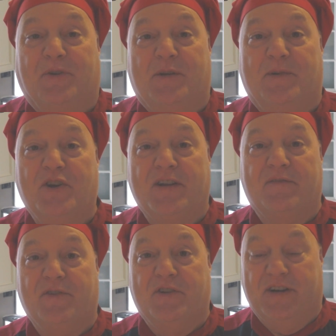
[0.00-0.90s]
I'm going to be cooking
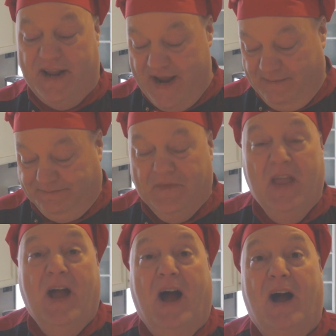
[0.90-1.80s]
for you today.
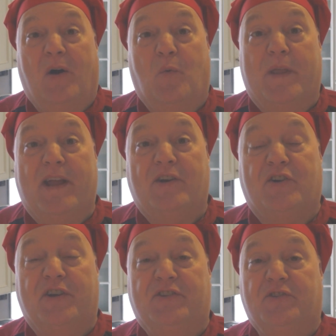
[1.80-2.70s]
Uh, we are
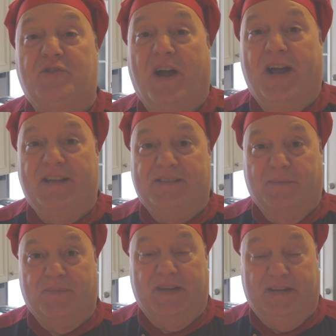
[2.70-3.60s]
going to try
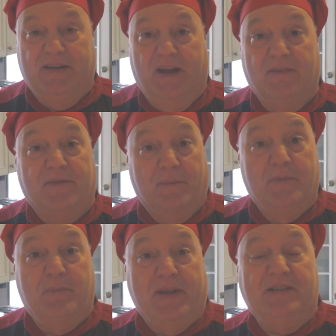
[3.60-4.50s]
something
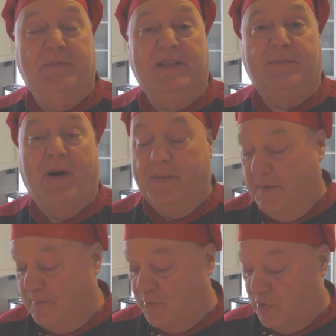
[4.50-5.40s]
from Pig's Meat
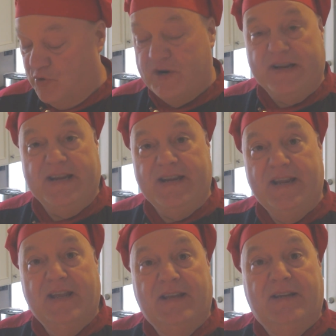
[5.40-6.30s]
Department
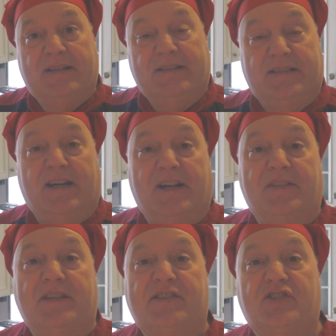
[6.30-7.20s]

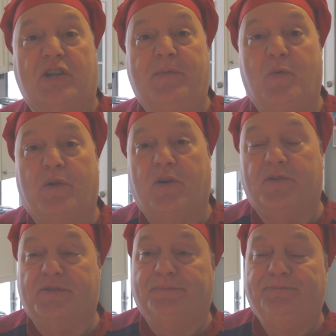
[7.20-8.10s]
pre-done. This is going to be one of
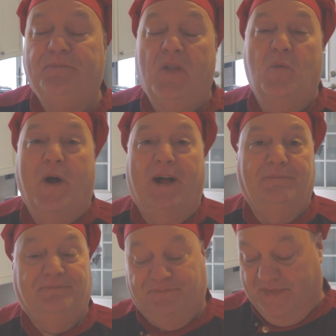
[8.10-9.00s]
those,
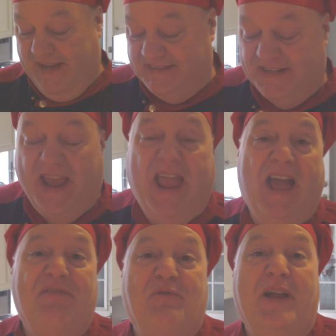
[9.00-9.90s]
well, it's a
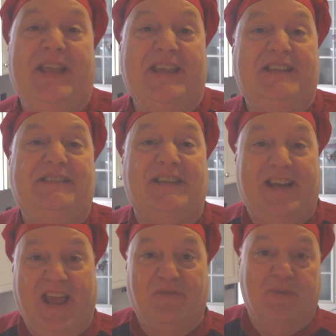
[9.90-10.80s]
halfway easy
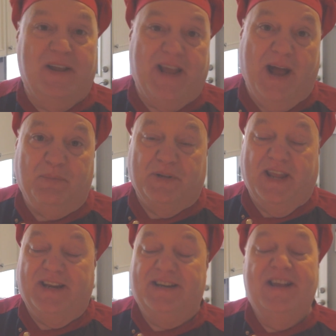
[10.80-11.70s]
and halfway
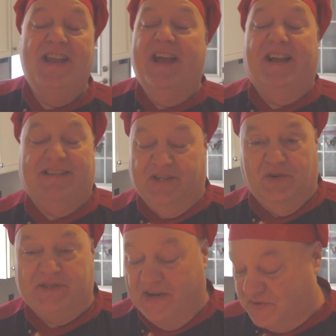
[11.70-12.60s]
complicated. I
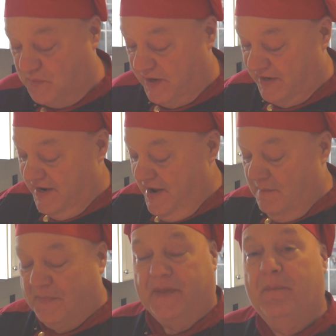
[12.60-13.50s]
know it sounds weird,
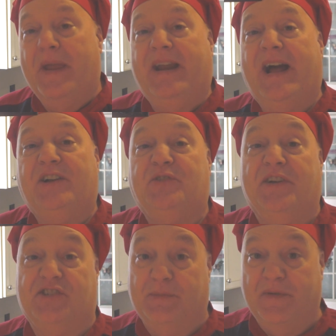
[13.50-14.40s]
but the main entree
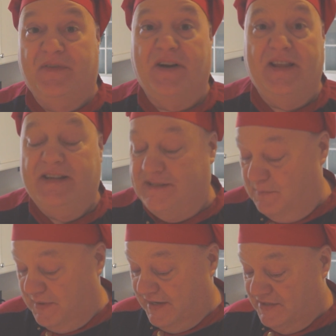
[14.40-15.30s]
is going to be very easy
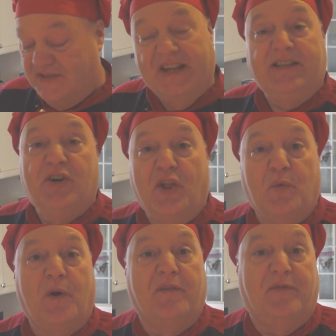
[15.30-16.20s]
because they did all
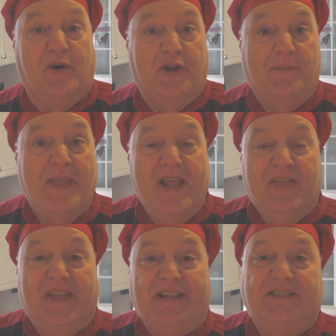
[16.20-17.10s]
the work for you.
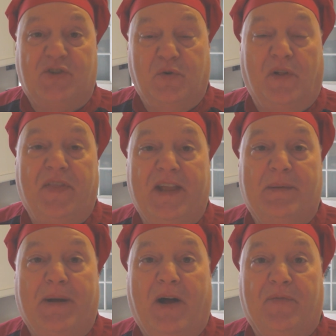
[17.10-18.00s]
That's the cool thing
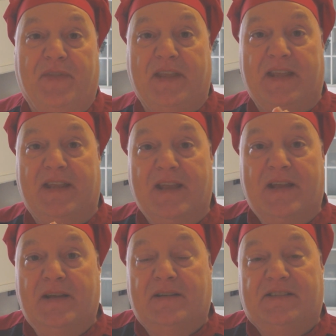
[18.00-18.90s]
about the
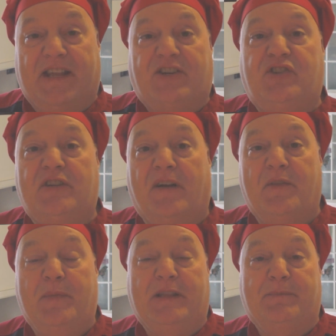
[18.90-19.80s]
section
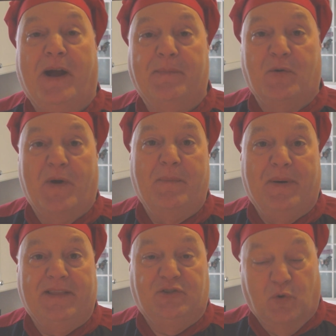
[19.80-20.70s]
of the meat department right
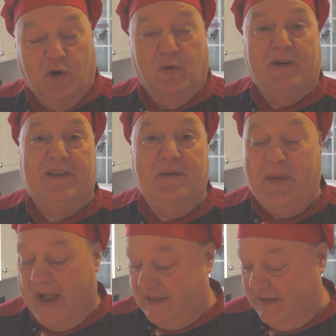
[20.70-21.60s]
by the door going into the
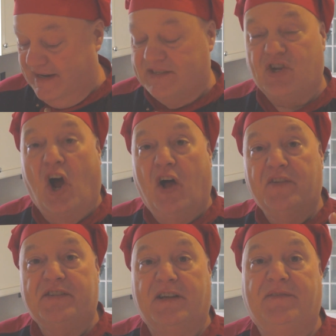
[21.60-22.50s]
back thing is all
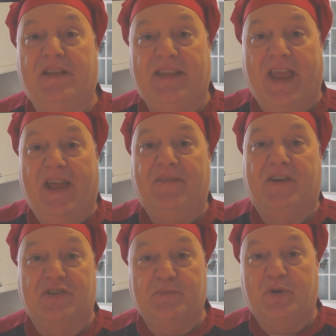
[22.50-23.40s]
the stuff that they have
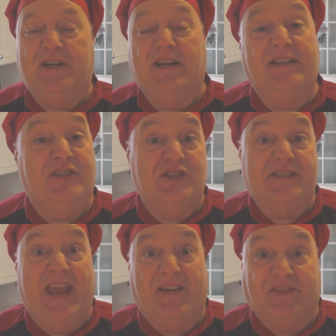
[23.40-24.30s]
there is pre-done. You
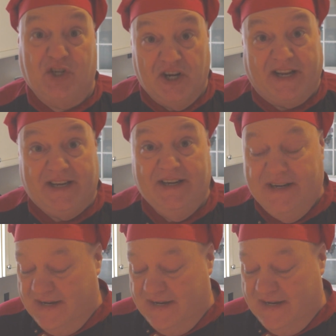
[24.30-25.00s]
just have to cook it.